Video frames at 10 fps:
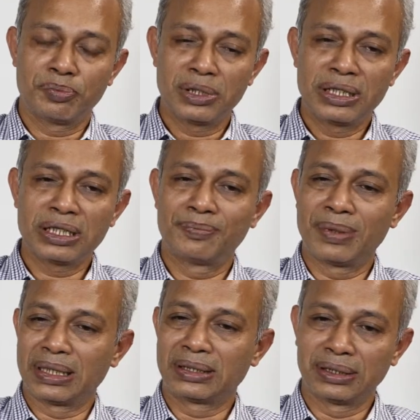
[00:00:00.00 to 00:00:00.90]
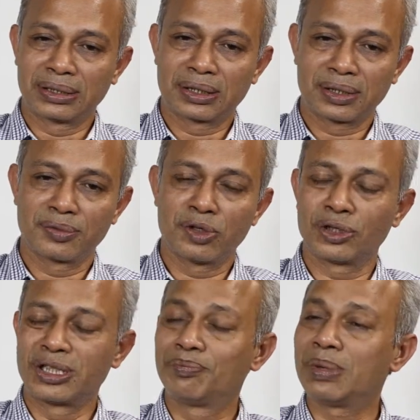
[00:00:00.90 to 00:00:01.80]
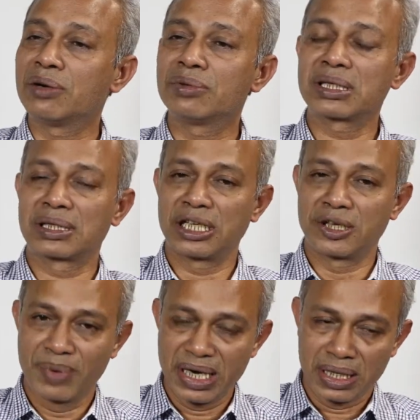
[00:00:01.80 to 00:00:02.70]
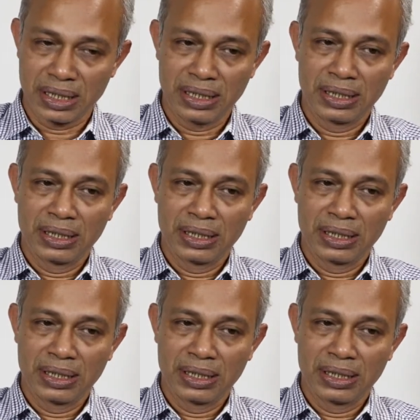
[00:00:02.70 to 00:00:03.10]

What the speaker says: political parties or the powers that be